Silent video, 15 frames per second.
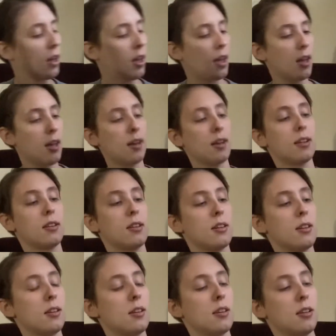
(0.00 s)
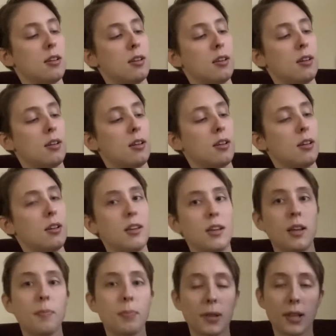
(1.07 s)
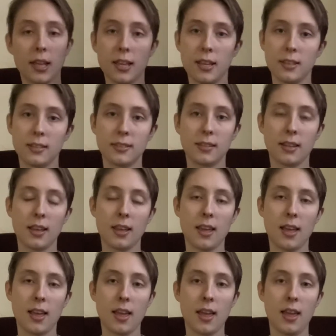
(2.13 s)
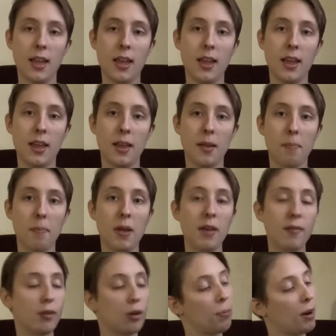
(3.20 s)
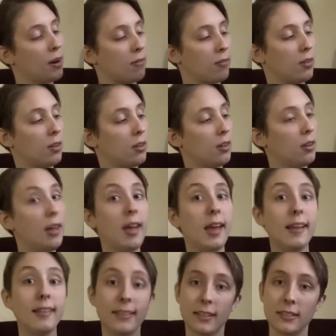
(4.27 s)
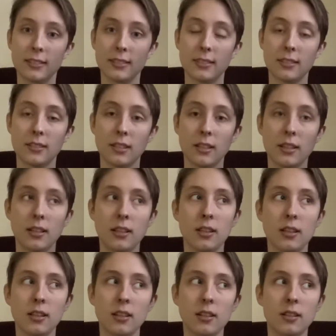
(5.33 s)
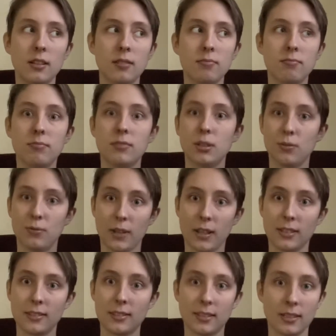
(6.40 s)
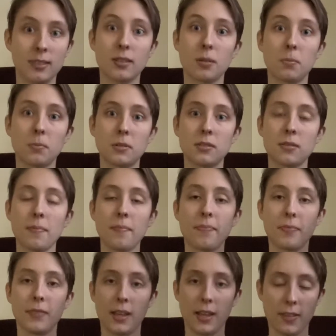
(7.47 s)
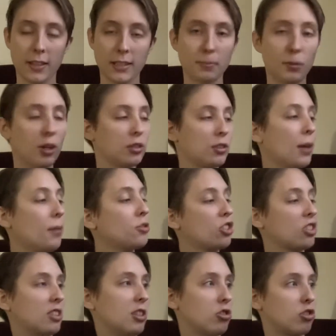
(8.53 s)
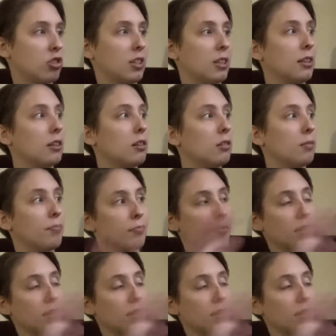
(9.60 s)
And it plays a pivotal part of the aliens' defense systems in this book. So that was just an interesting little